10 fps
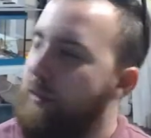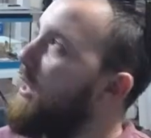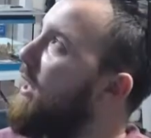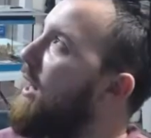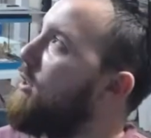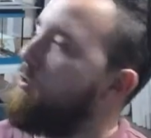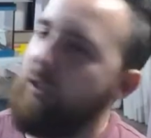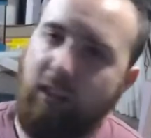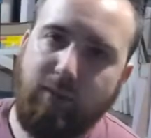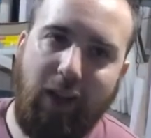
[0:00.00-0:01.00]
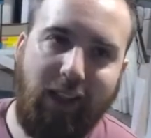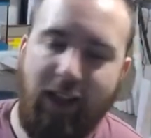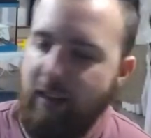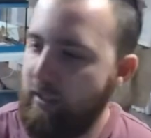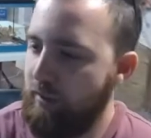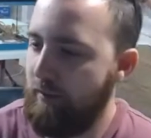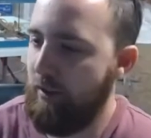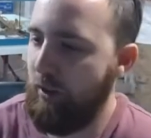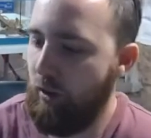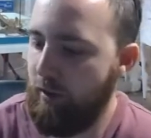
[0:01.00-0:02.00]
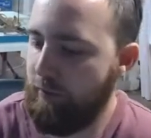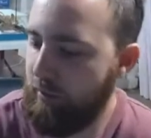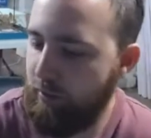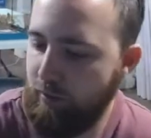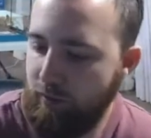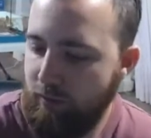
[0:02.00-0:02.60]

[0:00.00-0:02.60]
I just realized my lighting is very off, too.